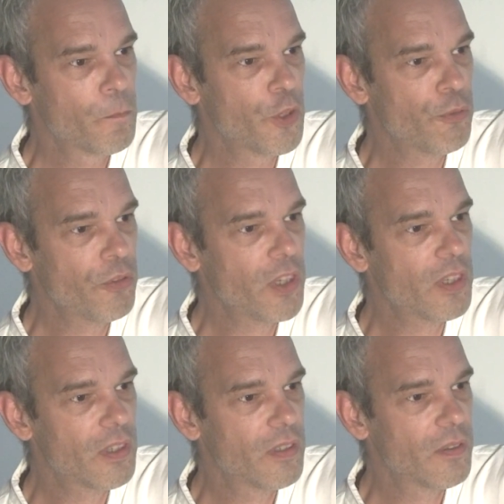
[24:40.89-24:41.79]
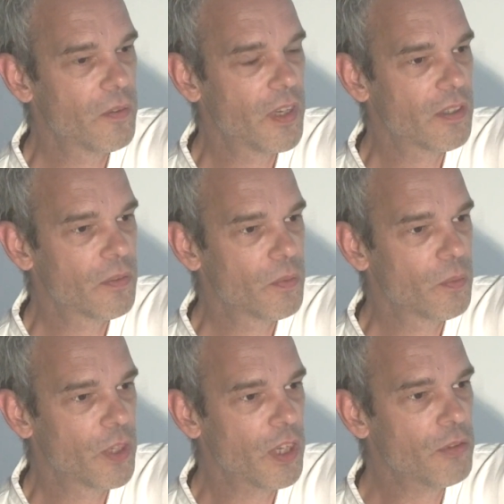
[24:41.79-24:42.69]
the fear that
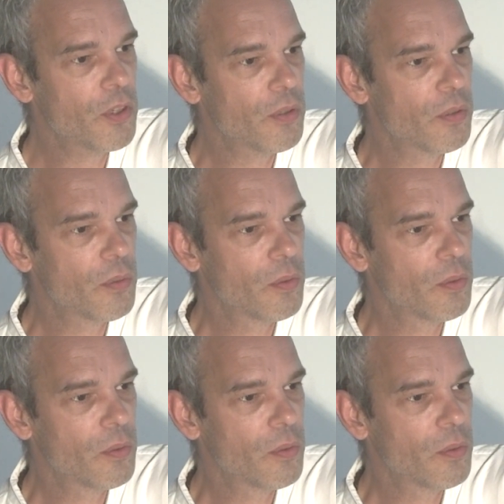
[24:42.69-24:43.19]
whatever